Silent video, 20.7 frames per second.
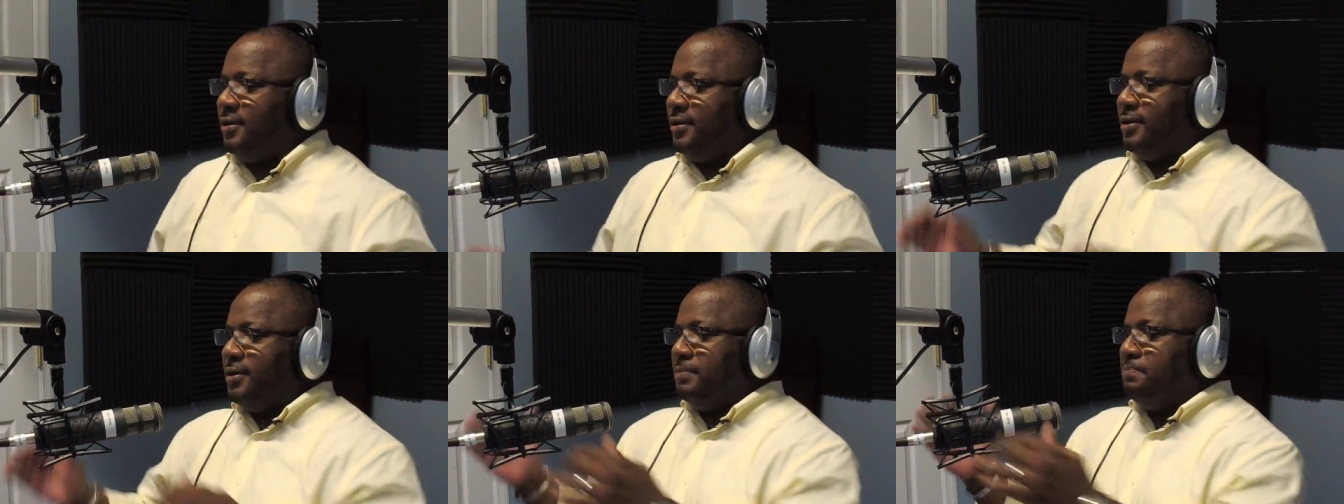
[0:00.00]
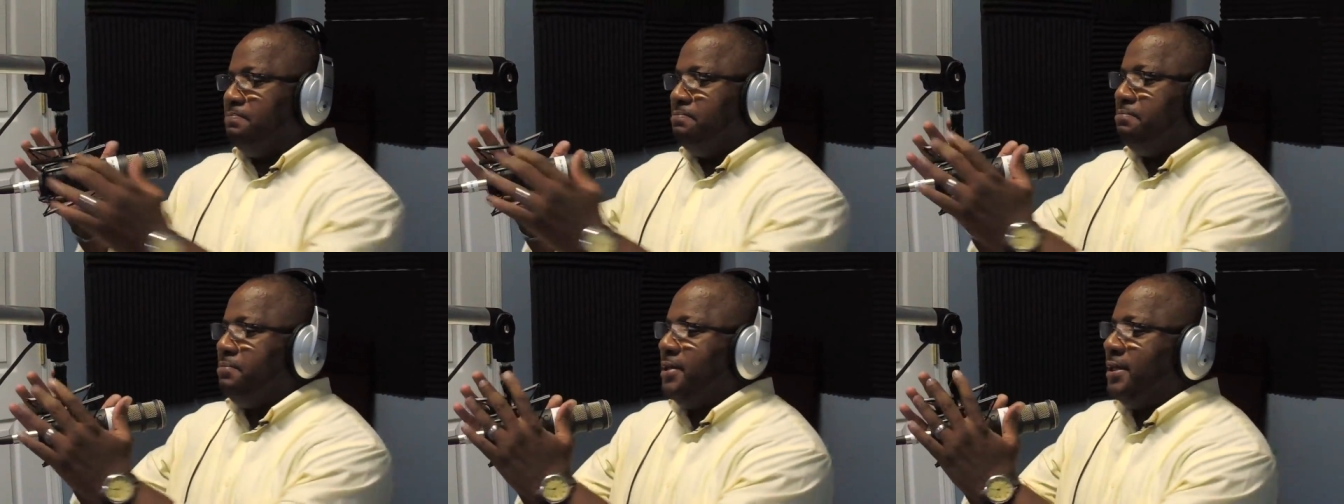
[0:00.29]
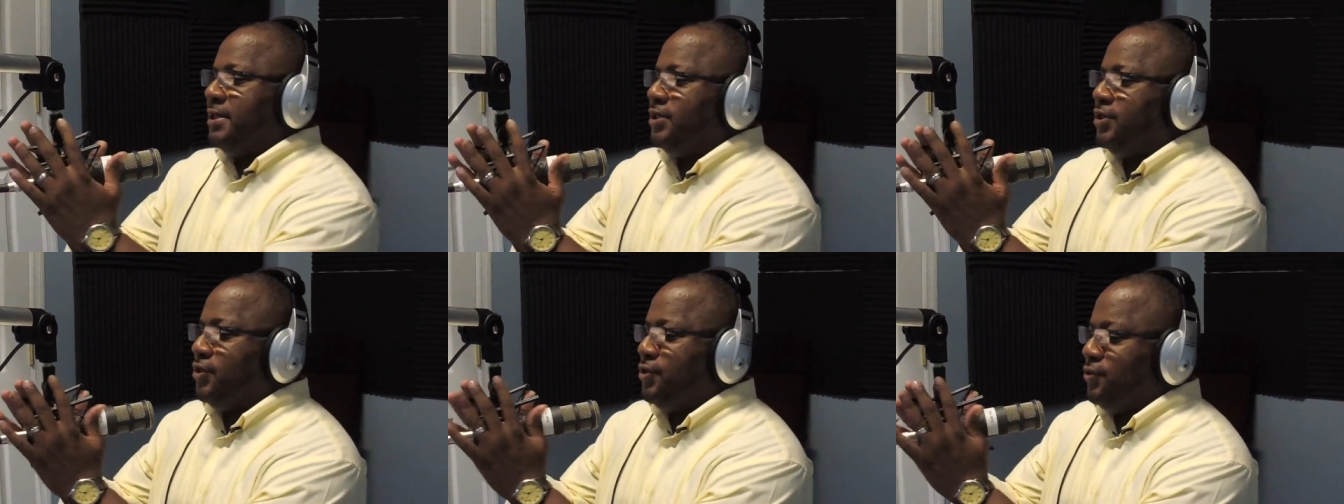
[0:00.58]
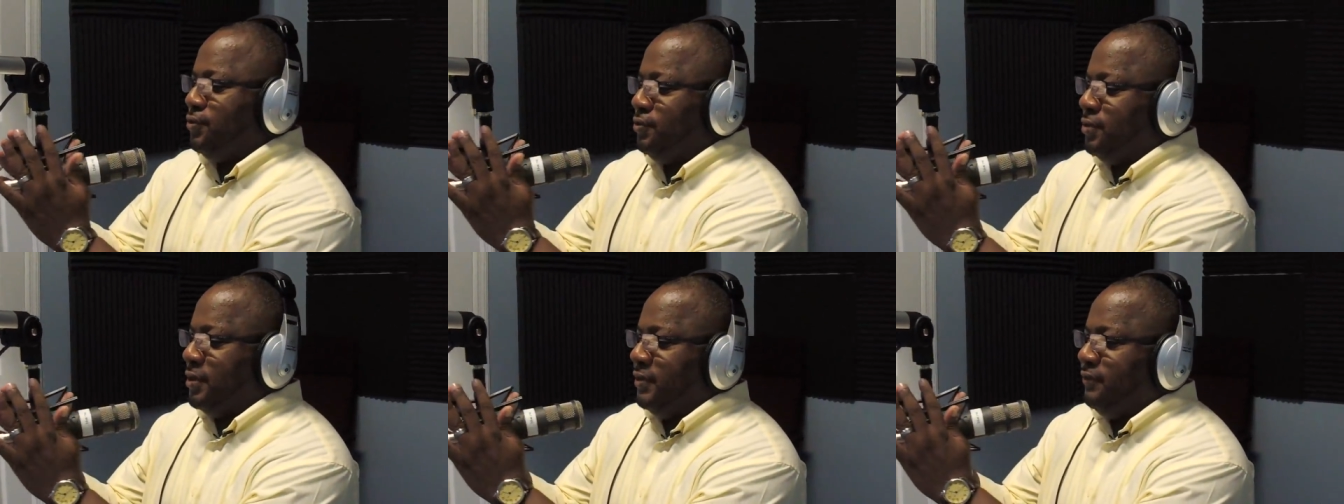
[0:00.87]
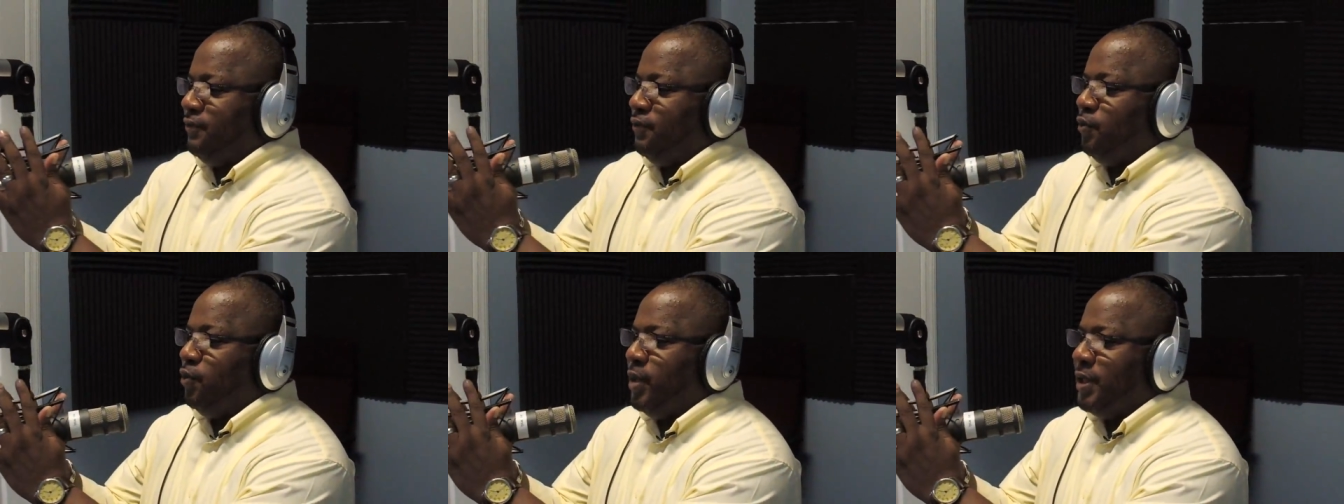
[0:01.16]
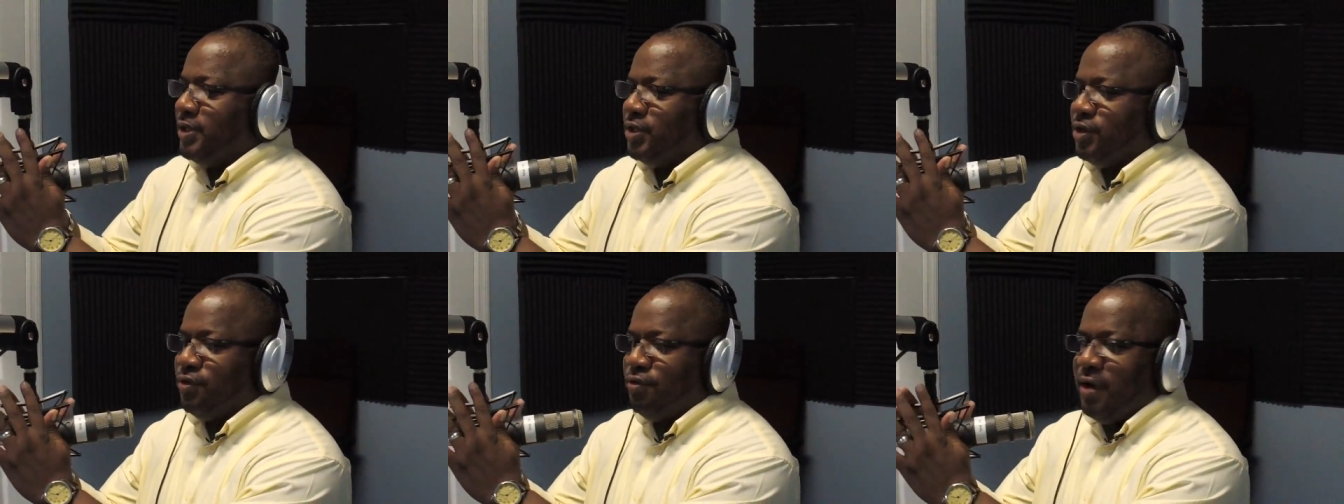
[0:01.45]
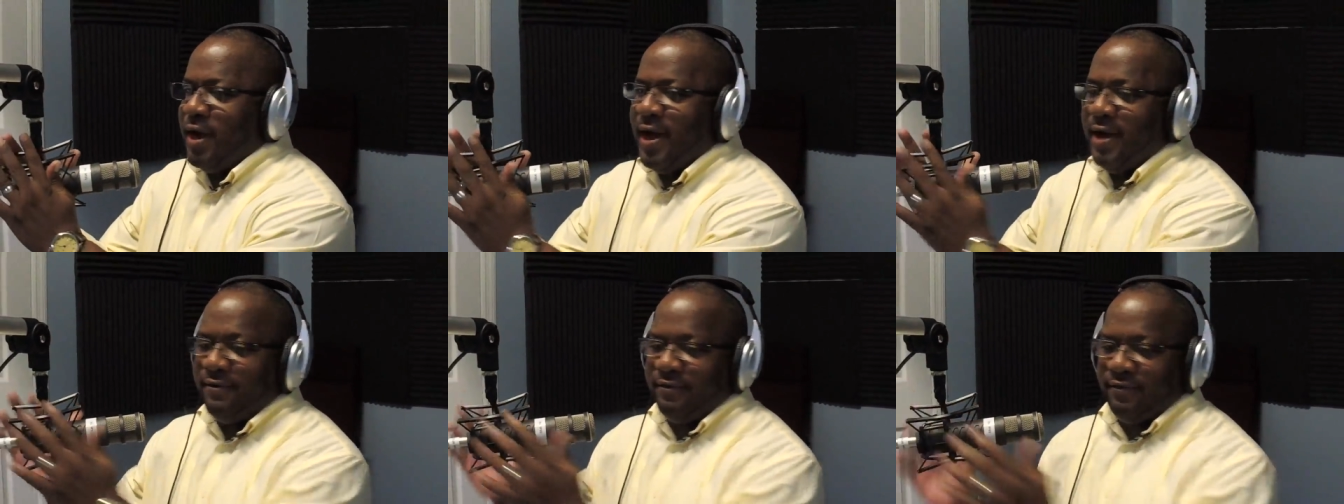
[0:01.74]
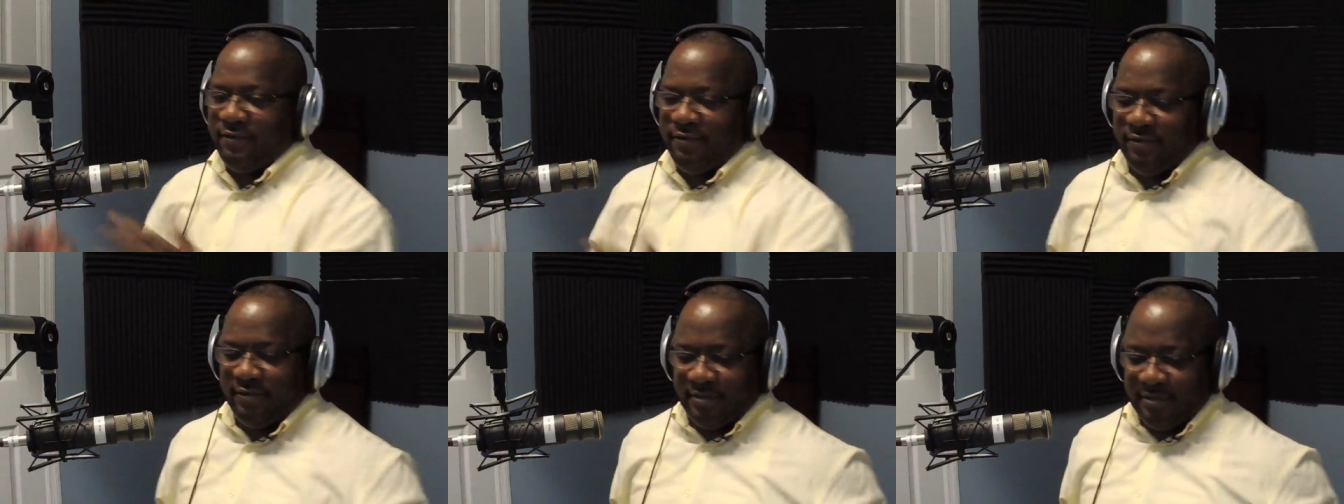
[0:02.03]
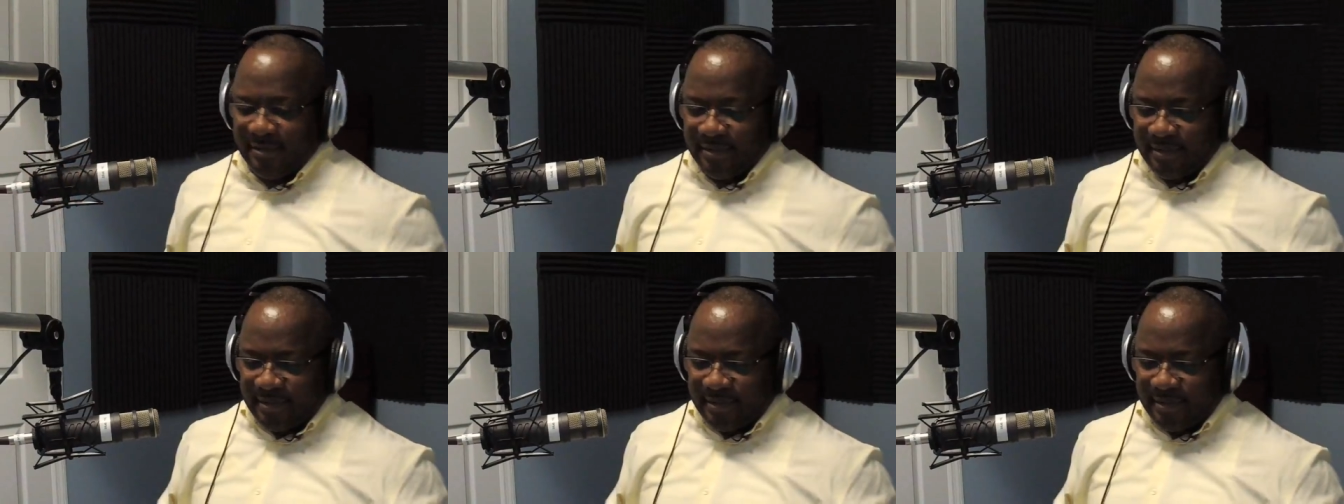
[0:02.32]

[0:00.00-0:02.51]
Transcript: The Mystery of Witchcraft.